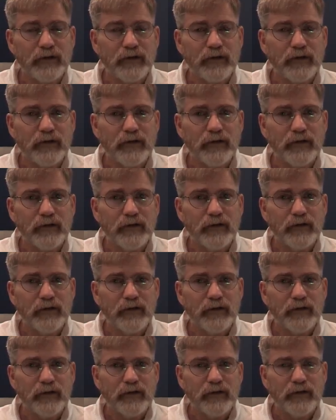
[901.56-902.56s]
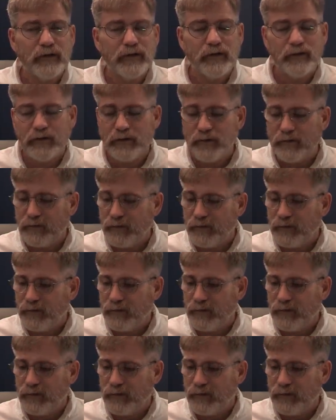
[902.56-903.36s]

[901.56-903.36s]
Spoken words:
No one is speaking in this clip.